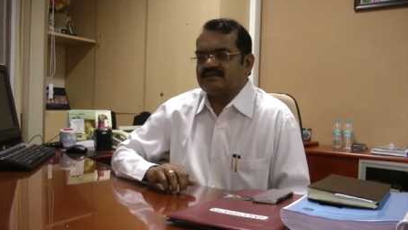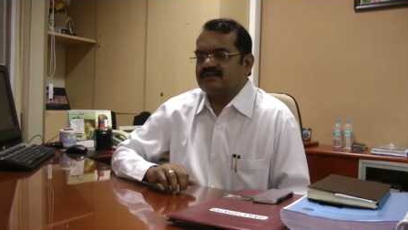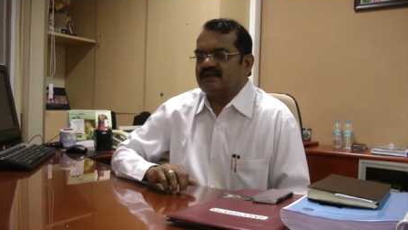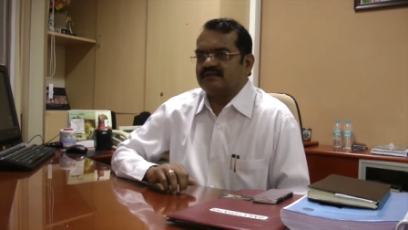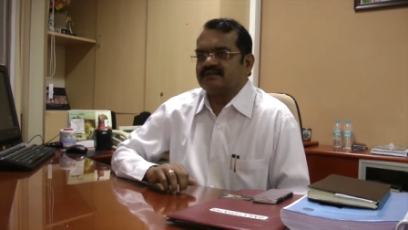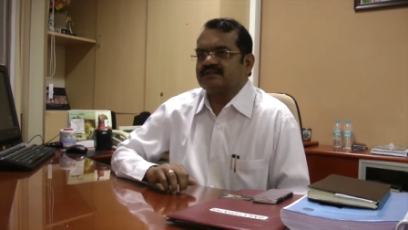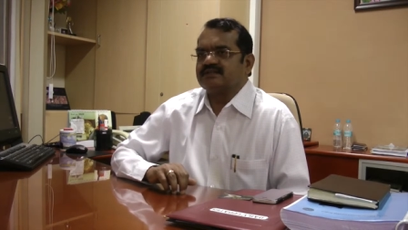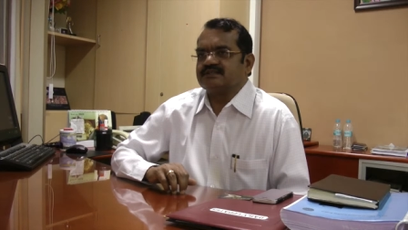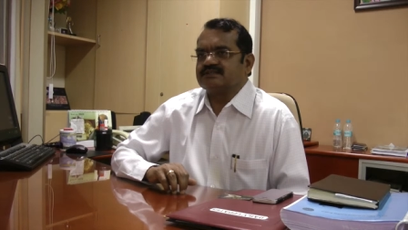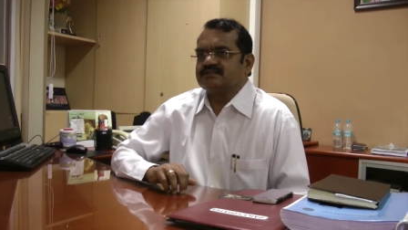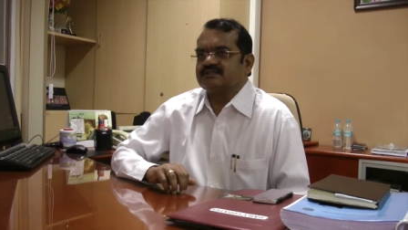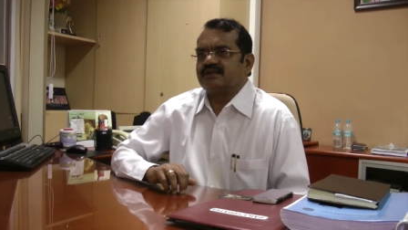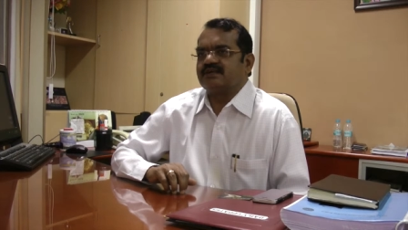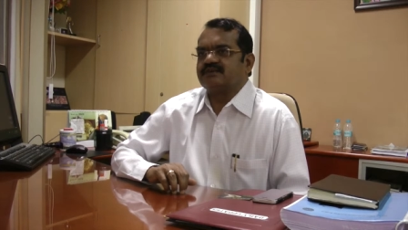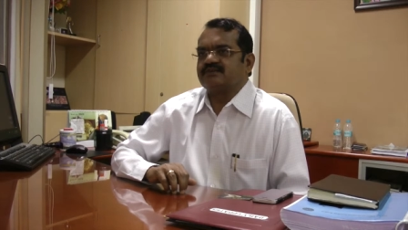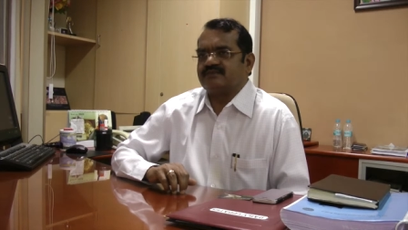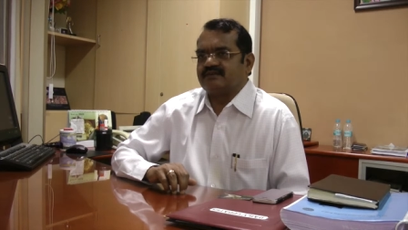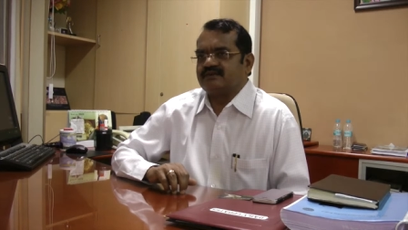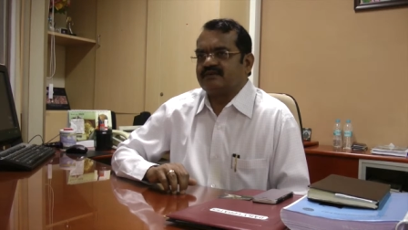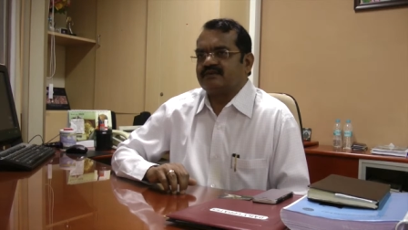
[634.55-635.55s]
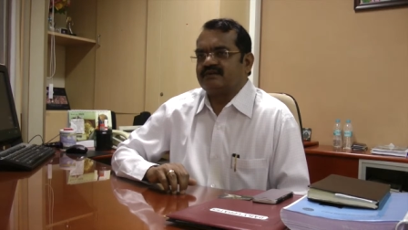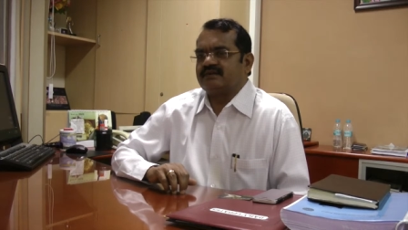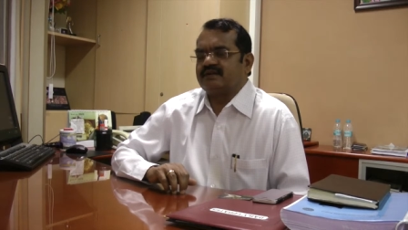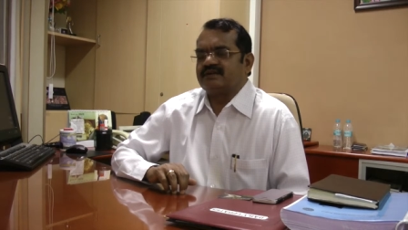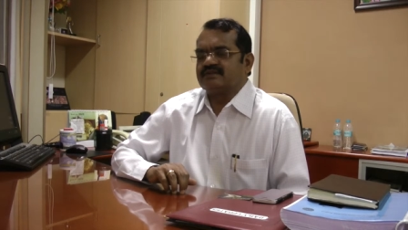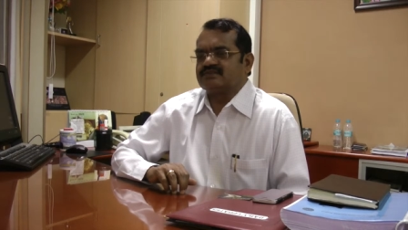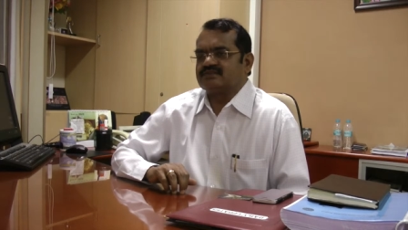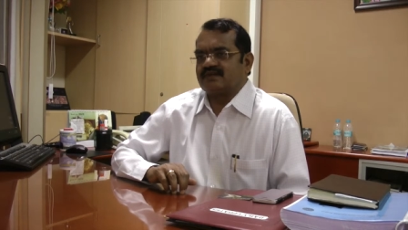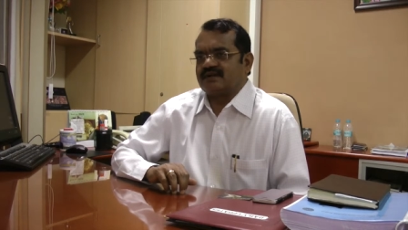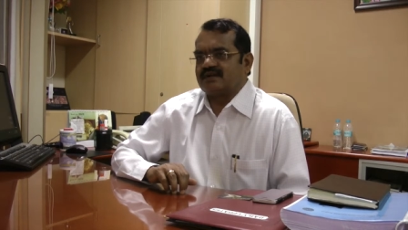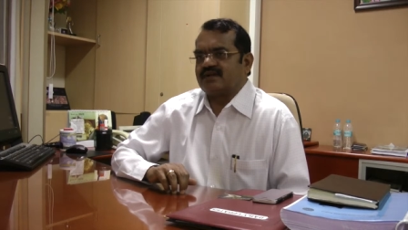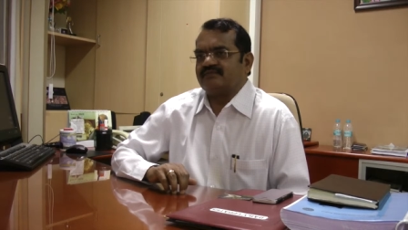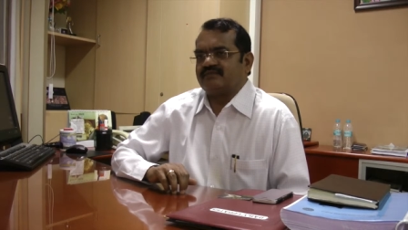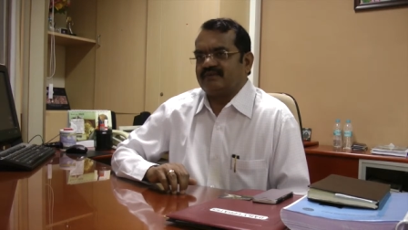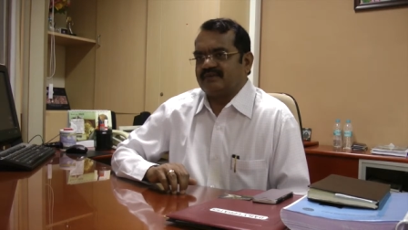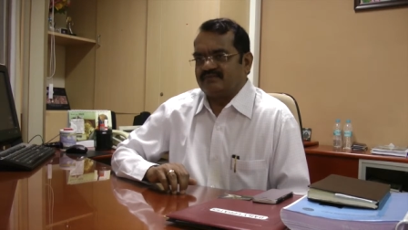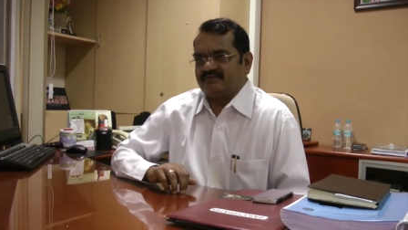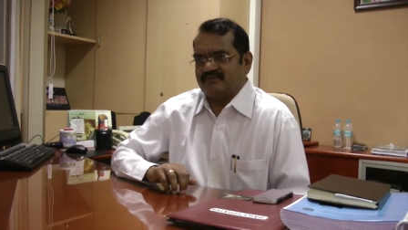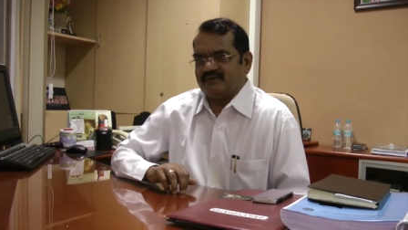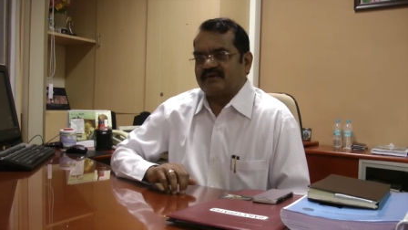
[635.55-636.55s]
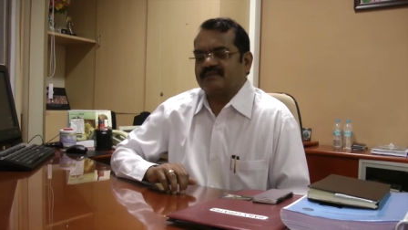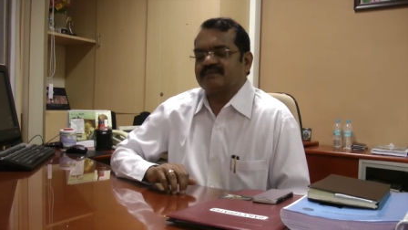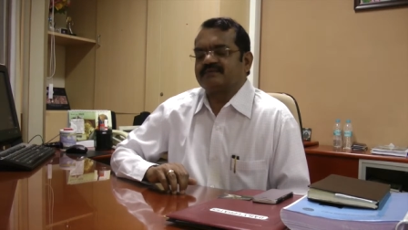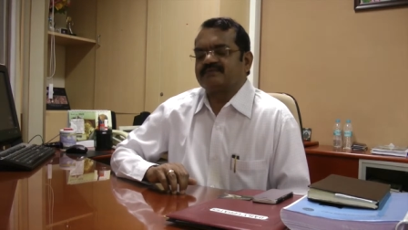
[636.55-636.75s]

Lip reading: I think it's not, days are not very far.